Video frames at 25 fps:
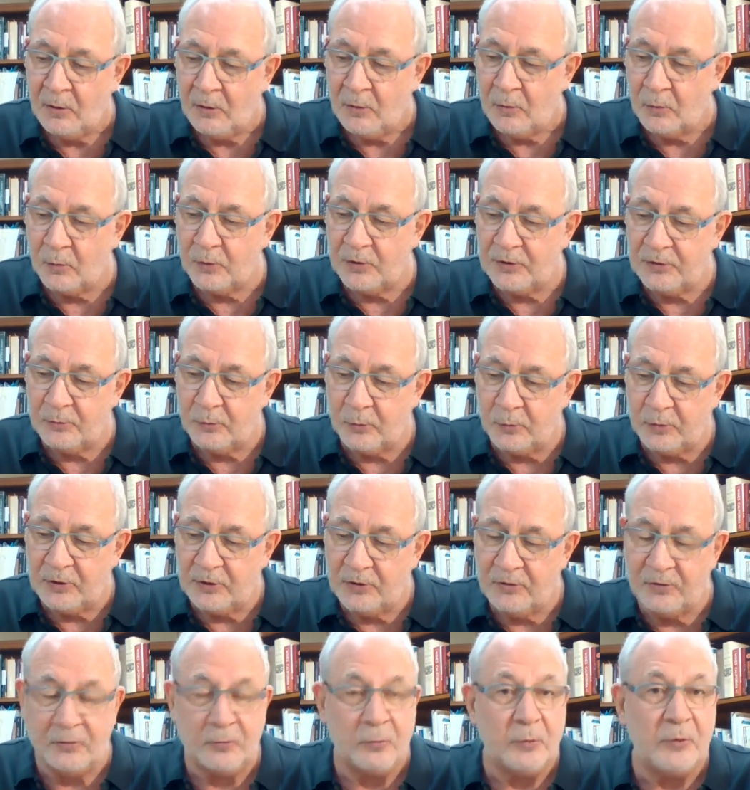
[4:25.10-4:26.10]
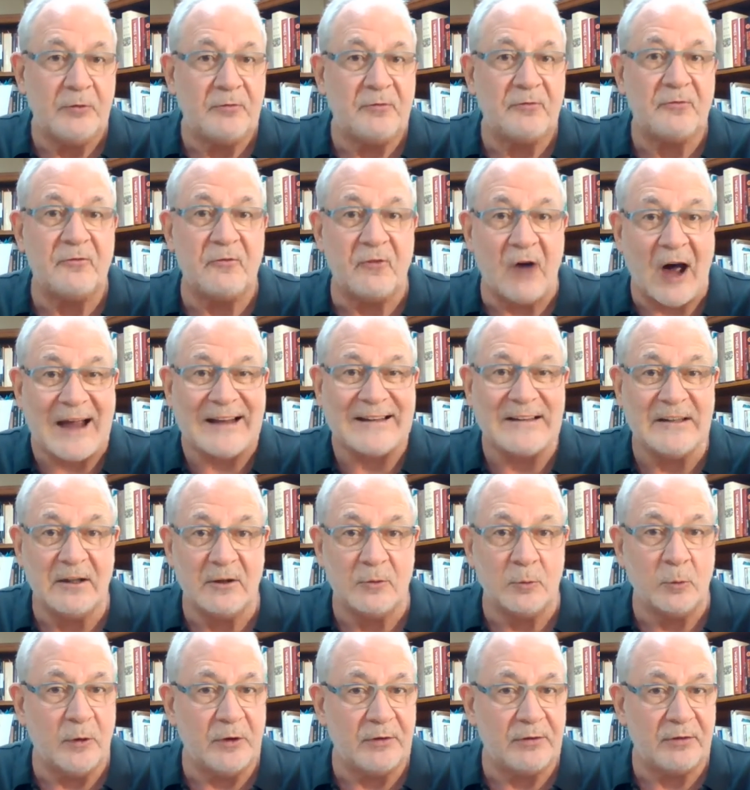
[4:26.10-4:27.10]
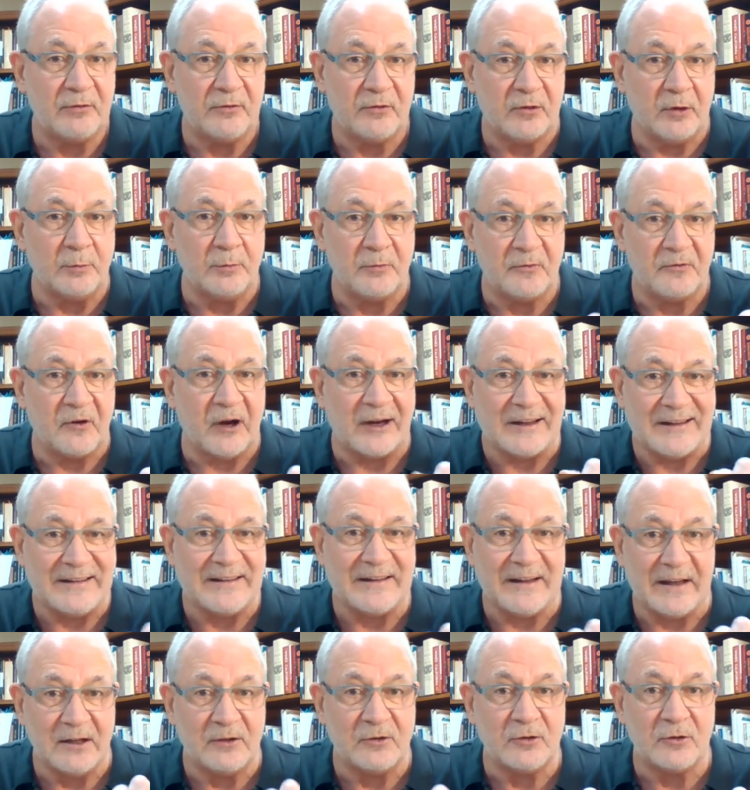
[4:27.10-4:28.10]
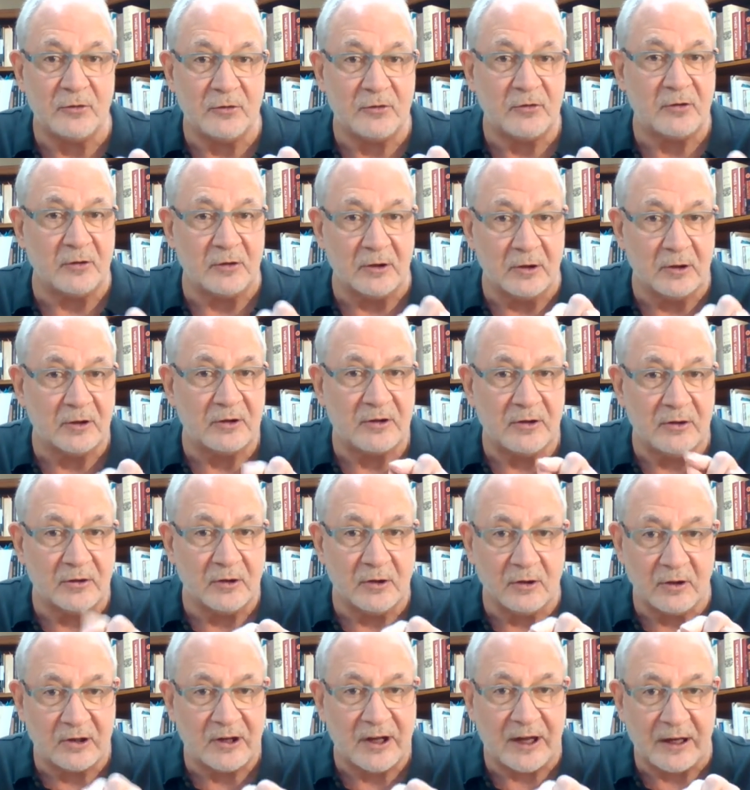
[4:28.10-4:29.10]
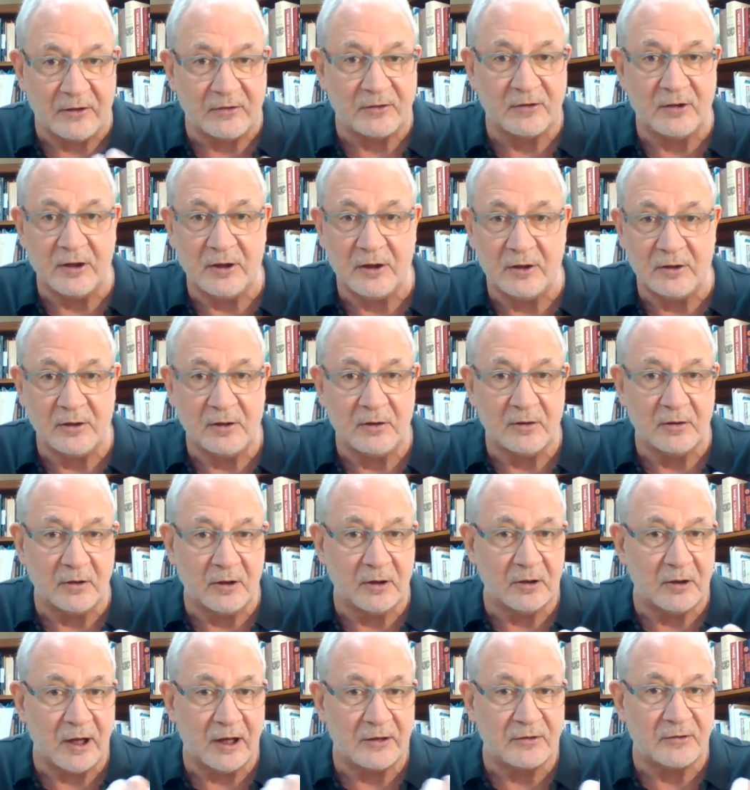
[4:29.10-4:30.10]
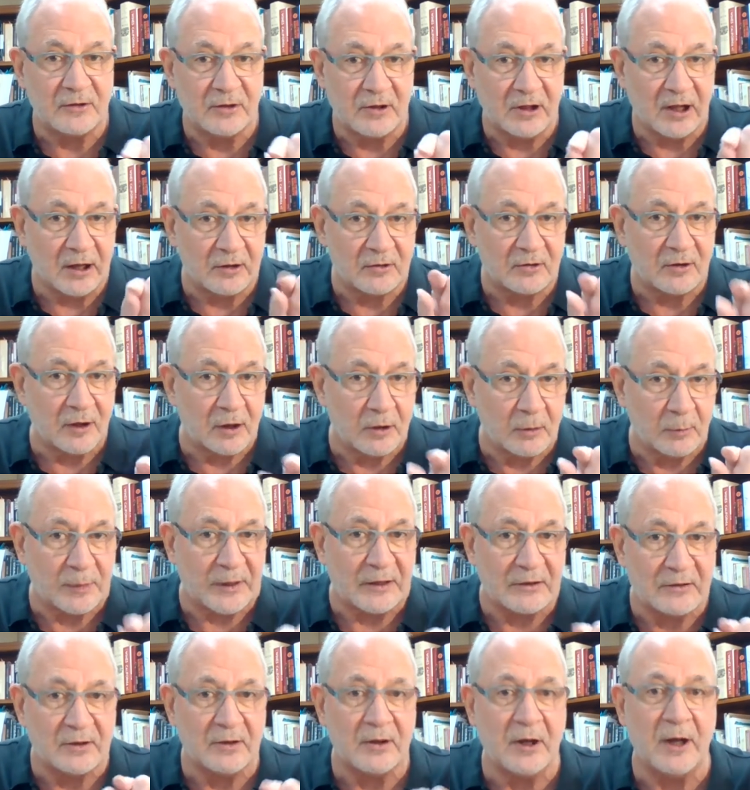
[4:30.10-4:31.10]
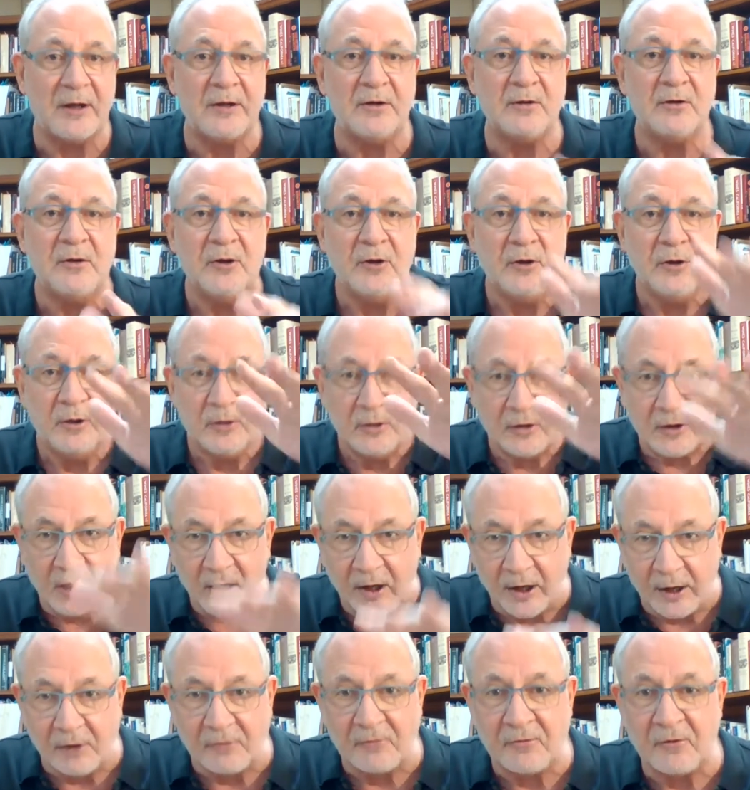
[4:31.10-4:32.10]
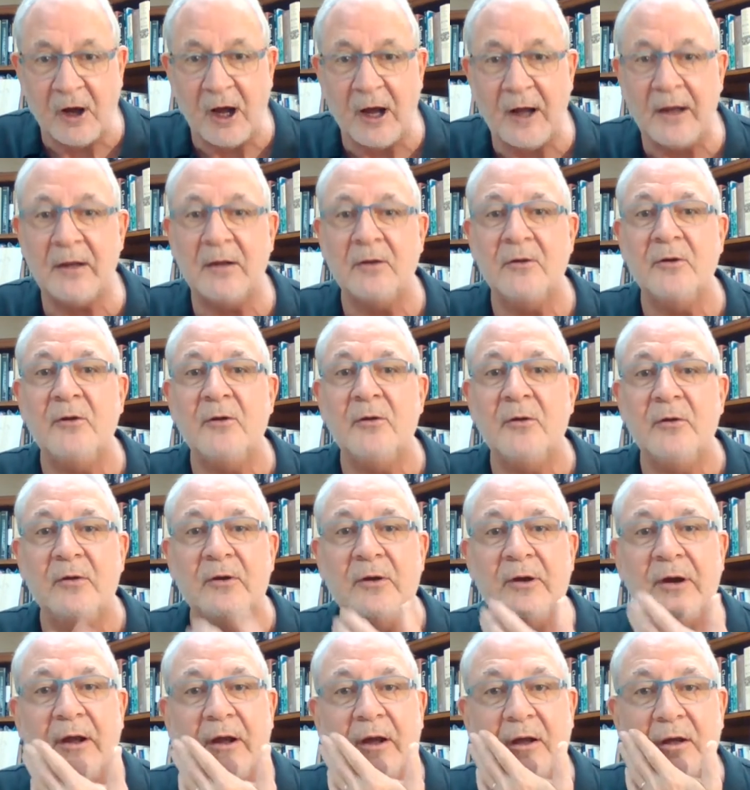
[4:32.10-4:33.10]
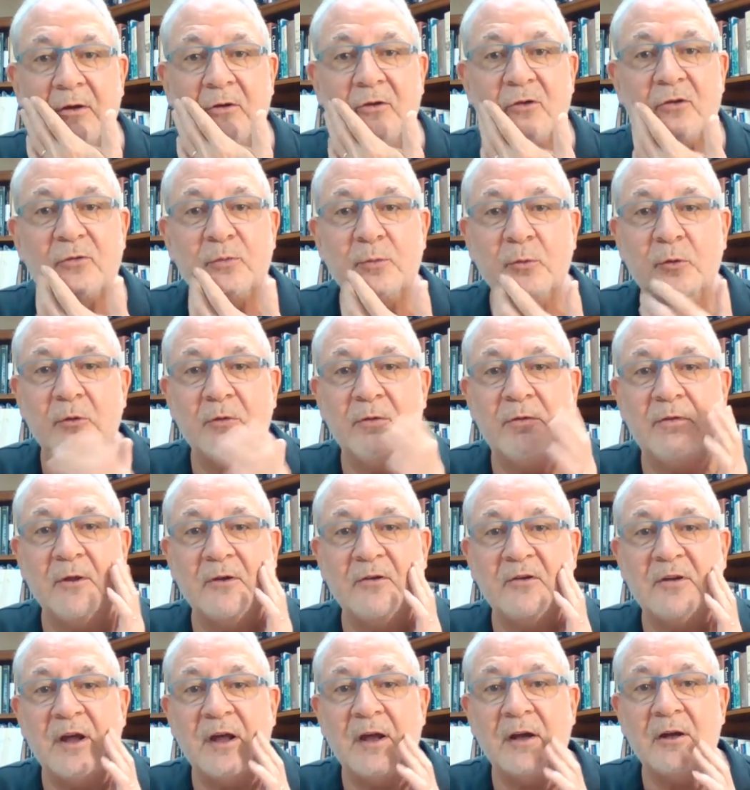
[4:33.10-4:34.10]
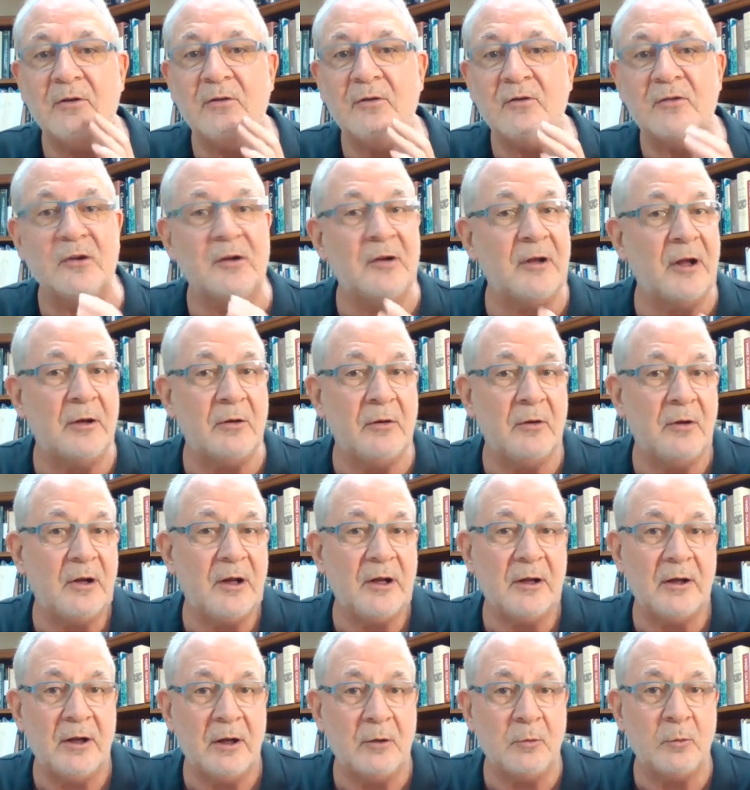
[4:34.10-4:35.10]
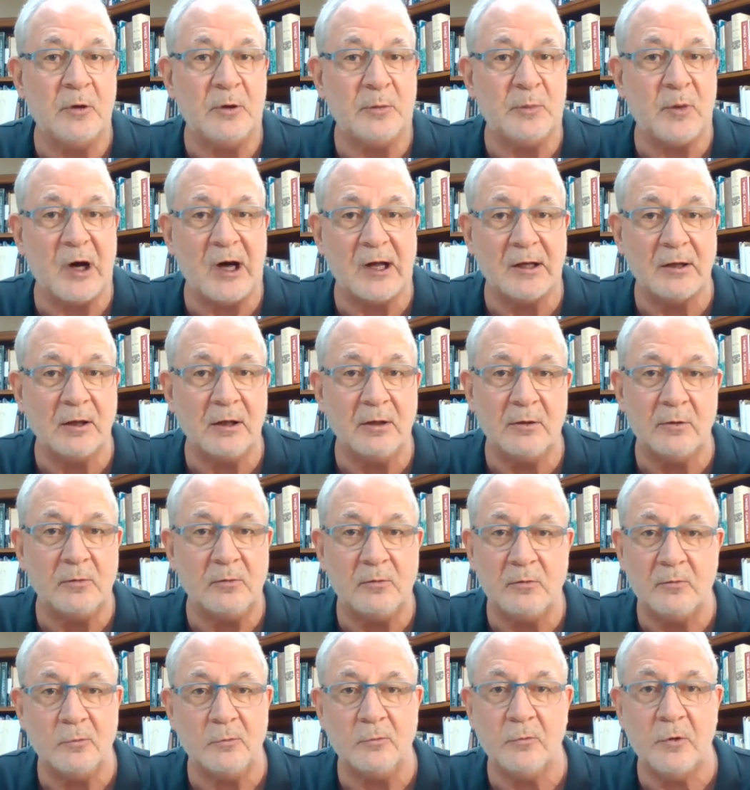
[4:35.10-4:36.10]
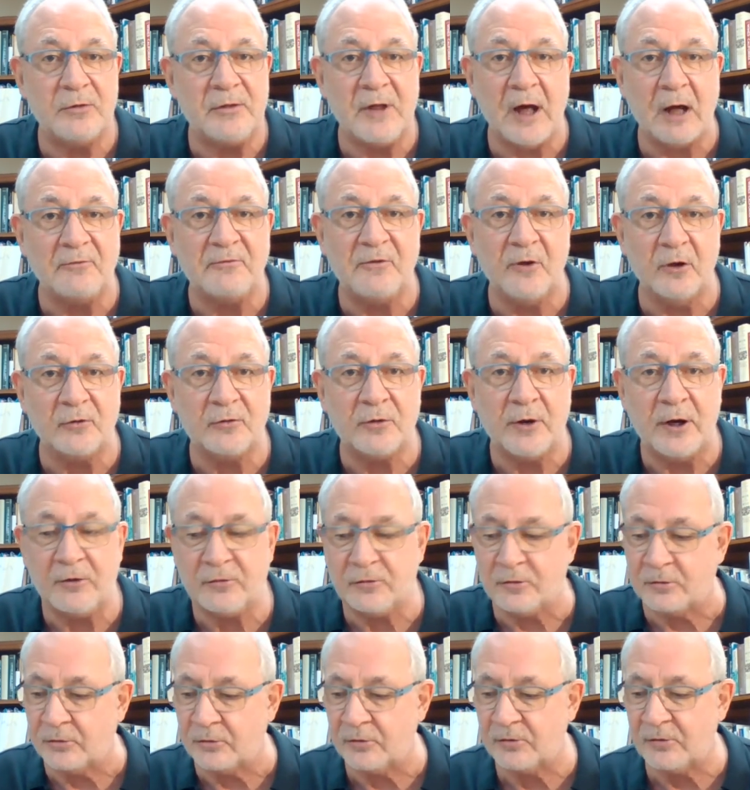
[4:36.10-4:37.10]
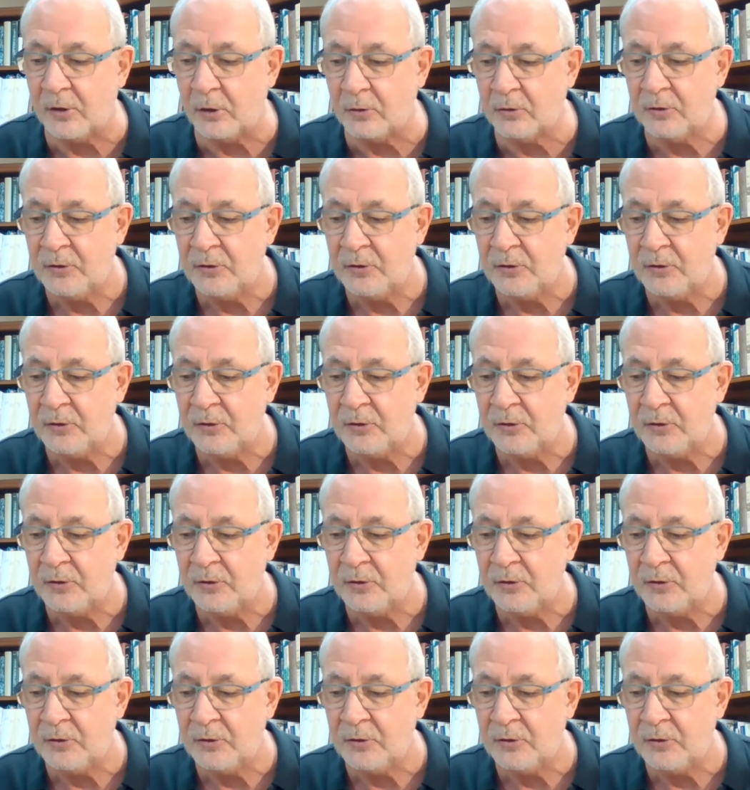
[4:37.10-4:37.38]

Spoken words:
we fine it with some fining agents, a little casein, a little isinglass, a little bentonite to clarify and smooth the tannins, and then we bottle it without filtration. So